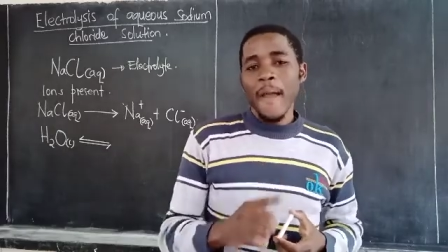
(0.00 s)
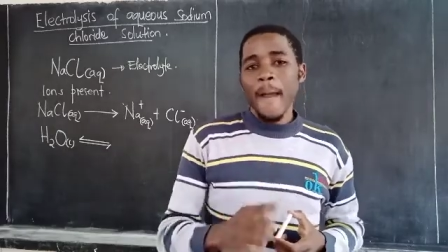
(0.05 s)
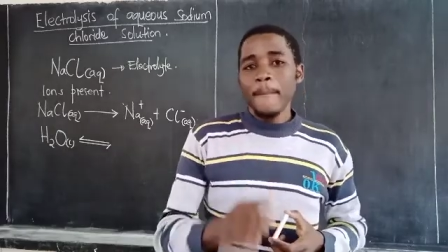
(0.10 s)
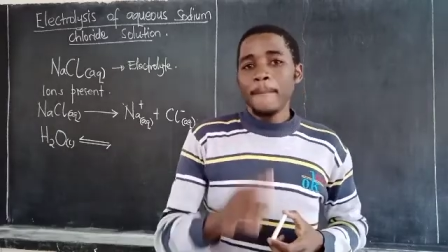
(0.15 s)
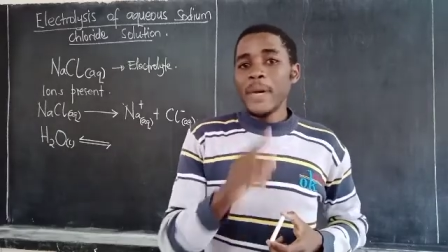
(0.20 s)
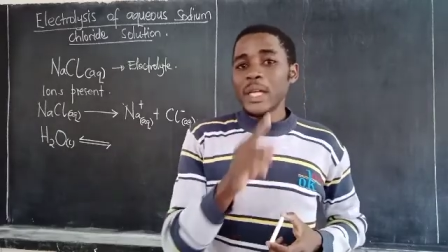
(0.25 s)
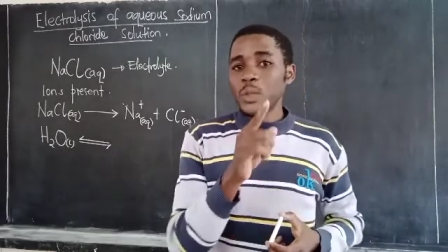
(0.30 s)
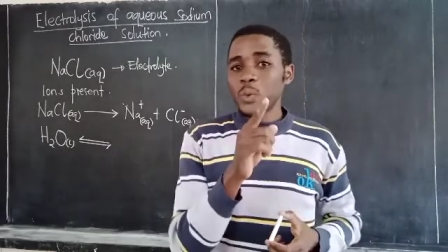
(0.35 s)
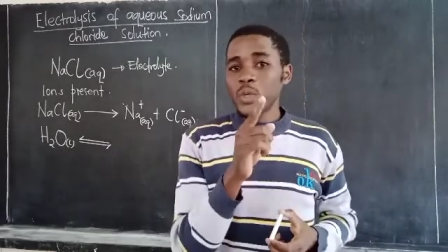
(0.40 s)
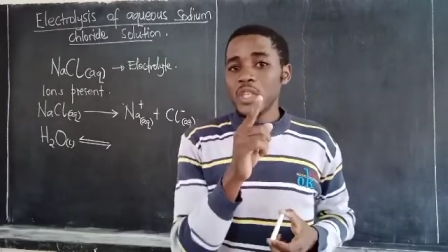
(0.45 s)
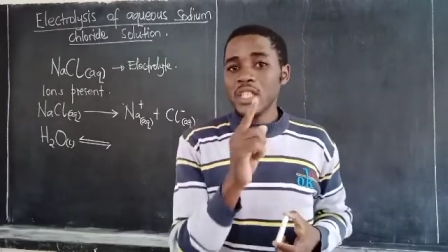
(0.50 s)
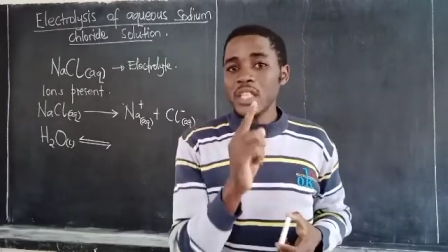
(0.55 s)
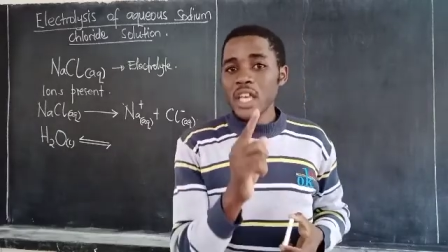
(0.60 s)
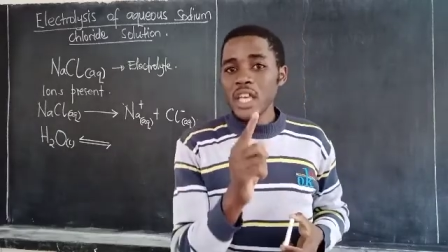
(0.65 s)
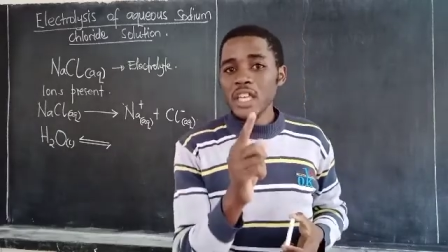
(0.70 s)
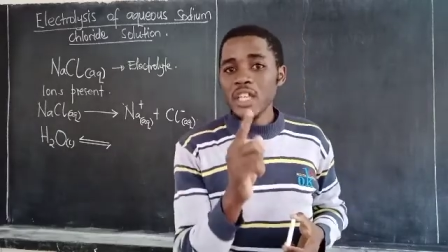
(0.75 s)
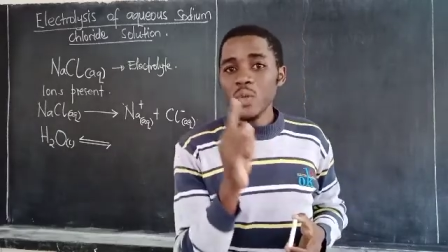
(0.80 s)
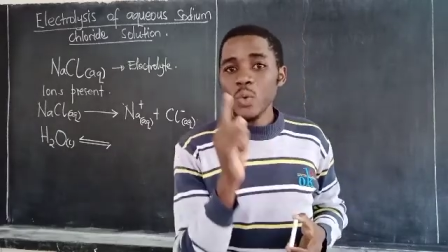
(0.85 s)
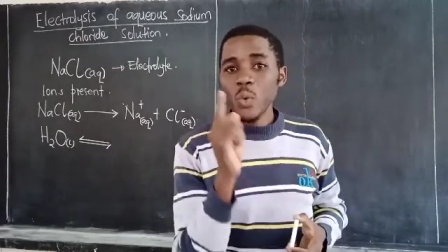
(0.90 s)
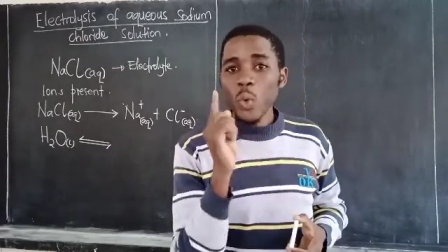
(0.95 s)
But we
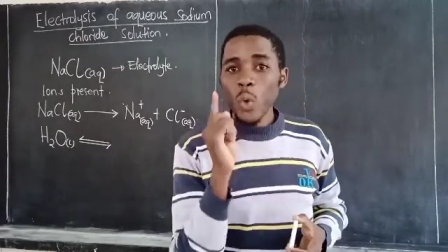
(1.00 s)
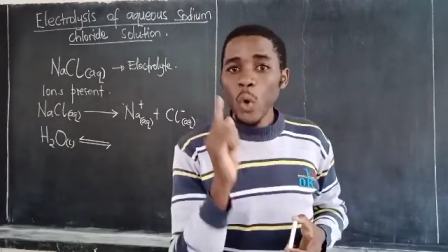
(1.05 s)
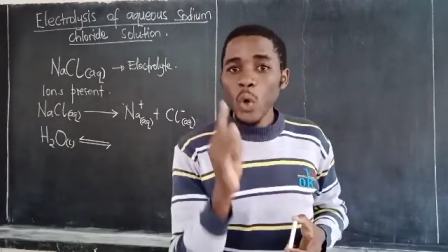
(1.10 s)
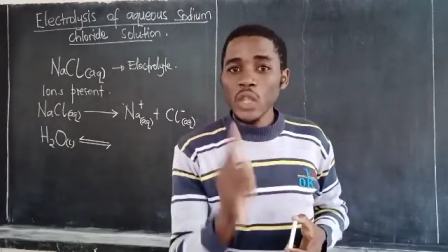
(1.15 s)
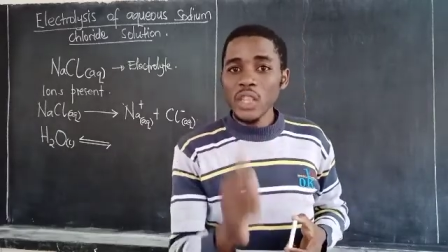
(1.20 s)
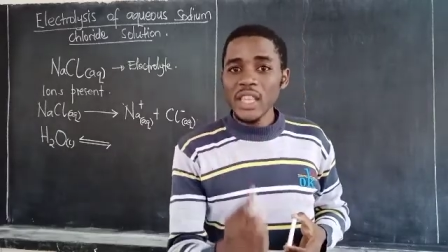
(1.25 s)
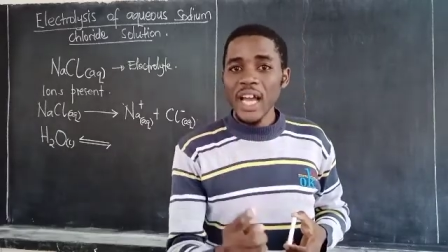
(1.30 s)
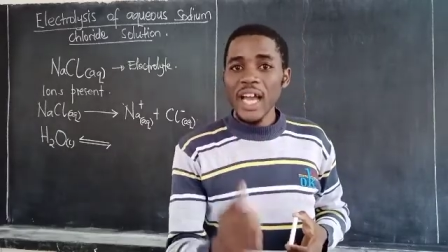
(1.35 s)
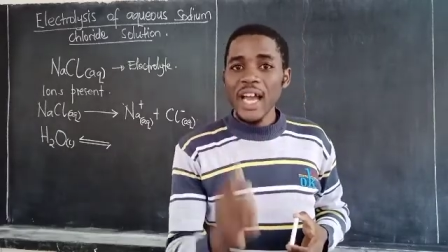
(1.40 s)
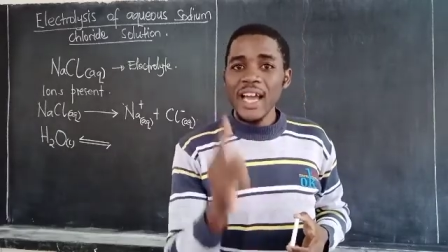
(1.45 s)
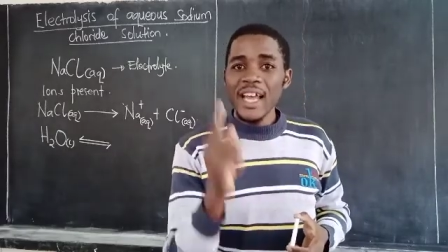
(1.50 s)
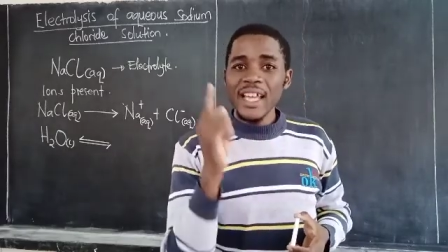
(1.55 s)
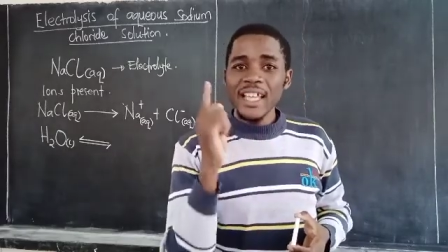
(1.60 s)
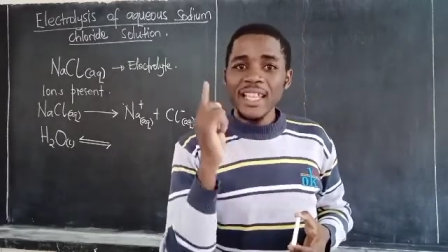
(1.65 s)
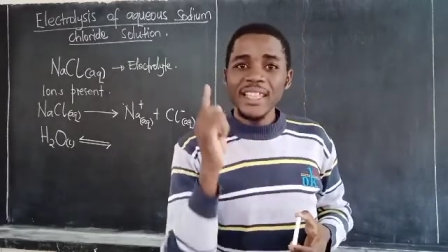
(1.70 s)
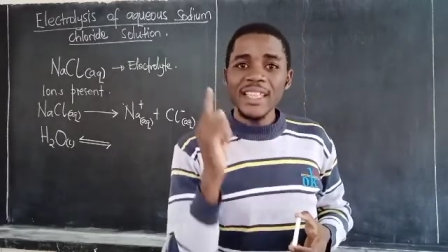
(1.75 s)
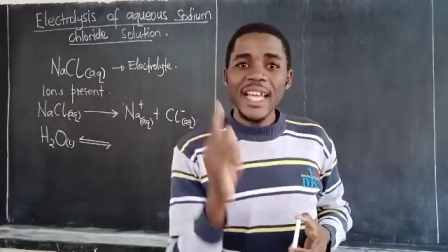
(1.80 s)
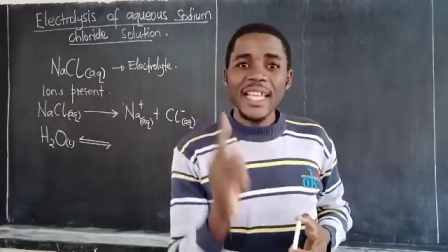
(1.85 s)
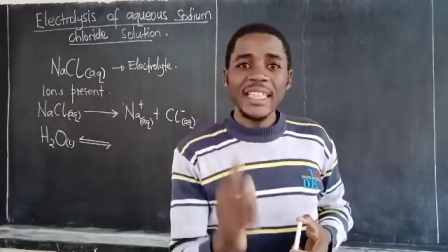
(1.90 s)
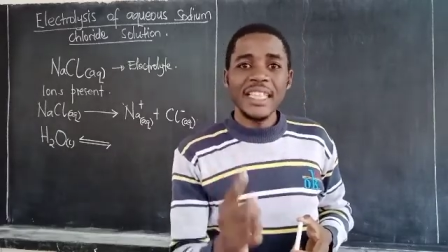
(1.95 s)
said water
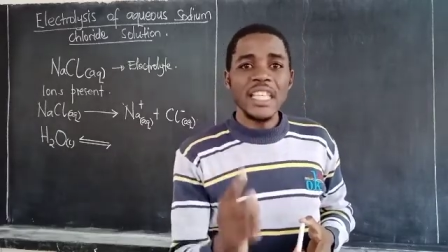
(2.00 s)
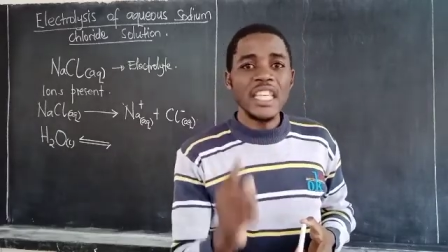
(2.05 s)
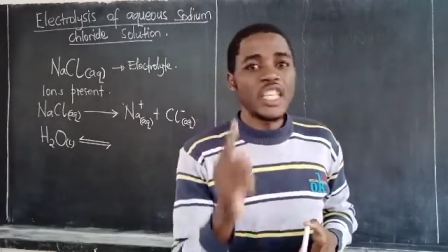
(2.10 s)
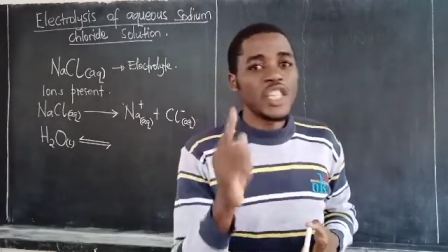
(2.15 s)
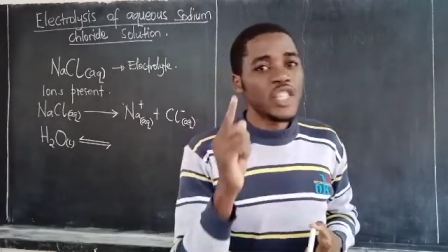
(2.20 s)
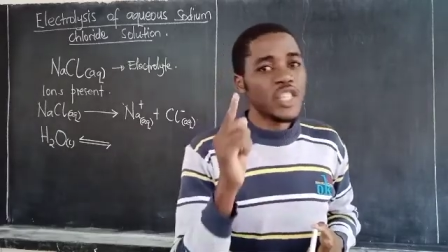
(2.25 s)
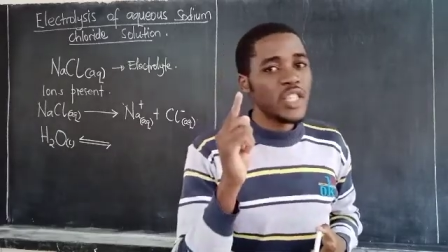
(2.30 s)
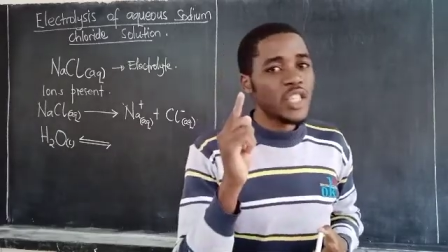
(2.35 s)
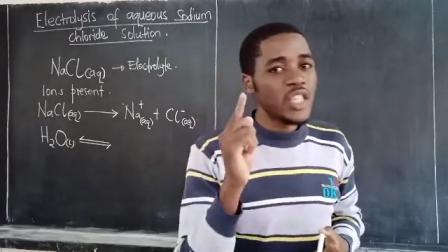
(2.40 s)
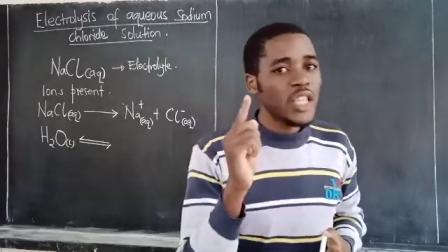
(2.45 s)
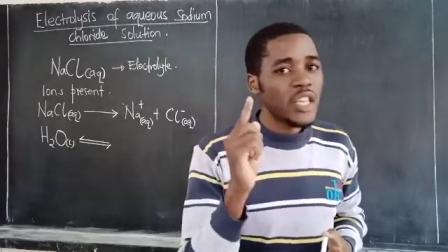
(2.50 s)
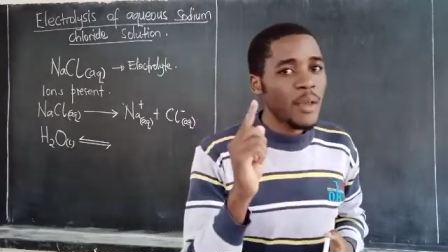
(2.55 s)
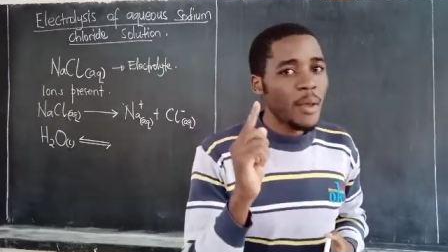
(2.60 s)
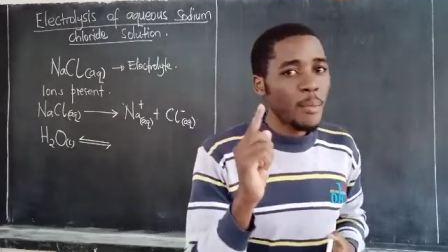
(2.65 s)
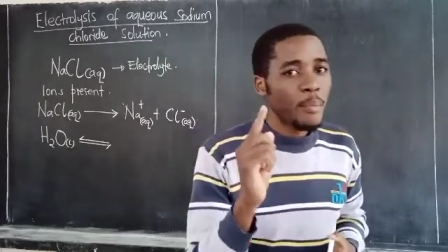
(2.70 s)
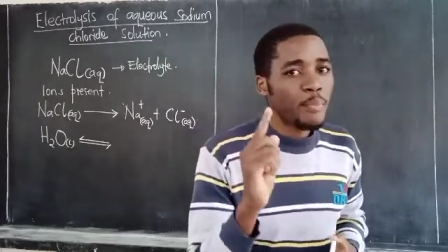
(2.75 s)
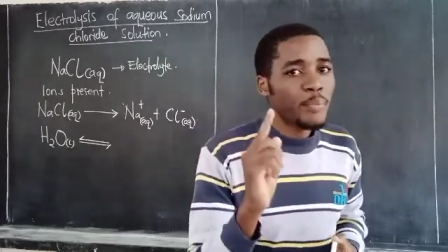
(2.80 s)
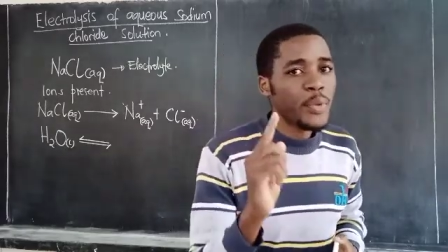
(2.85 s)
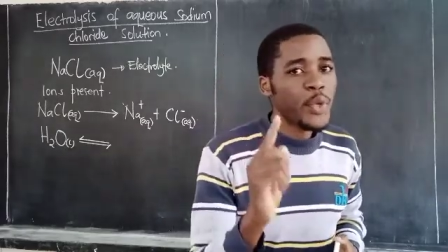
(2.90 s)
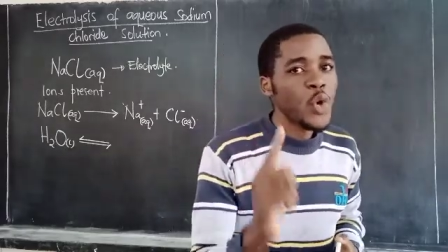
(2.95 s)
that is
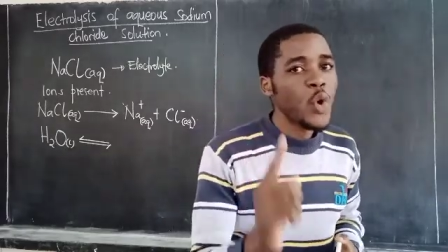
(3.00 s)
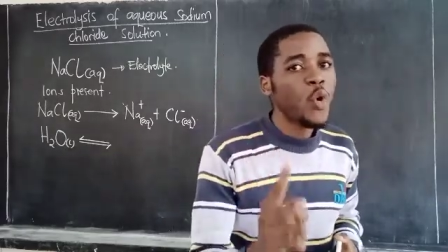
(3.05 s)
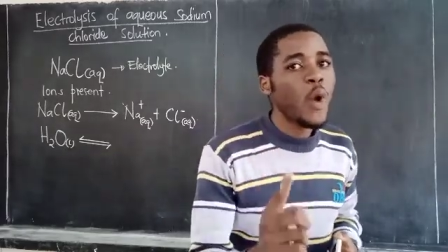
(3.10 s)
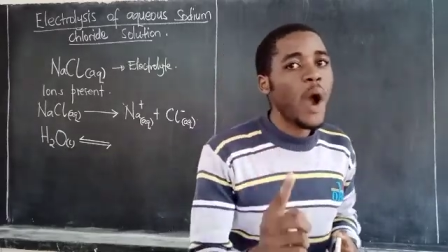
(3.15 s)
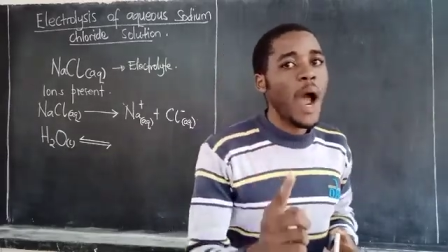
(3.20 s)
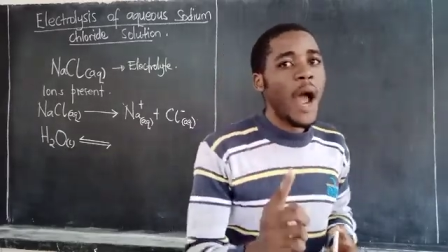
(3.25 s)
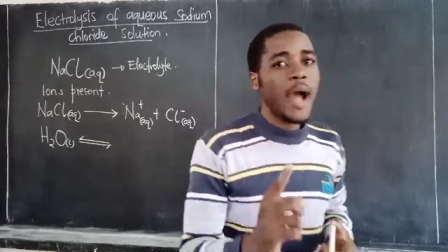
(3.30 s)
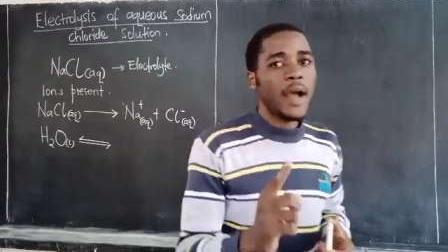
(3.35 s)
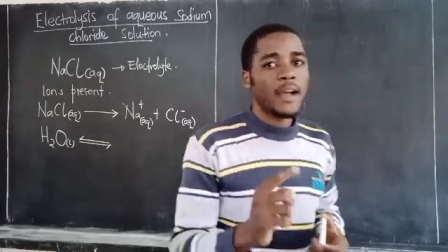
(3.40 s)
pure